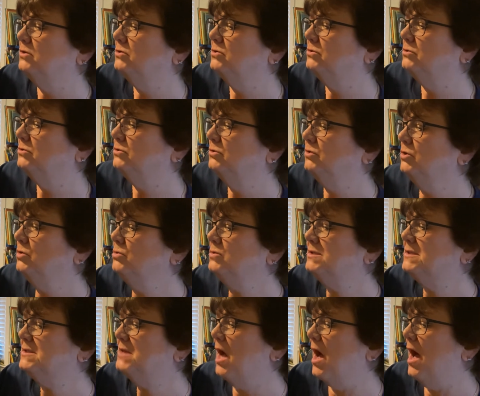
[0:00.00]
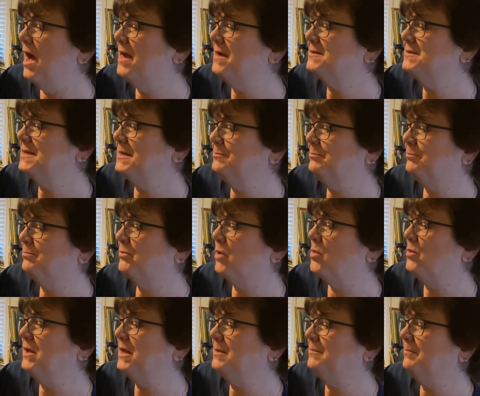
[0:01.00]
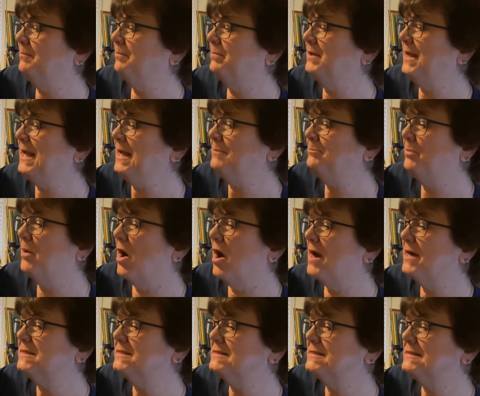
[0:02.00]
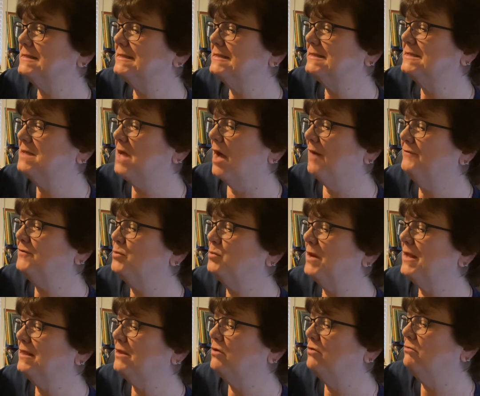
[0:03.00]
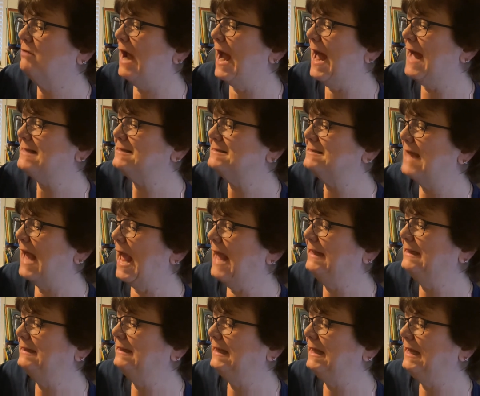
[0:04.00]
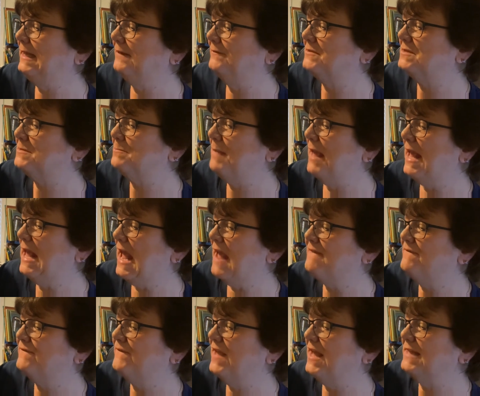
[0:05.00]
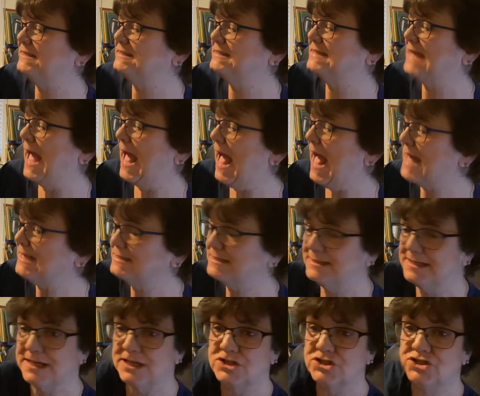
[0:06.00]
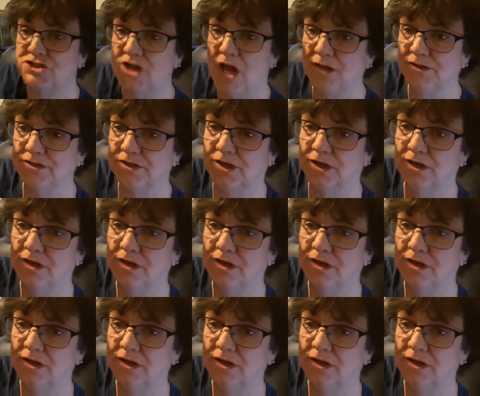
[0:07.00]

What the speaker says: Loose tiles and broken plant parts stuffed with grass and leaves make a fantastic shelter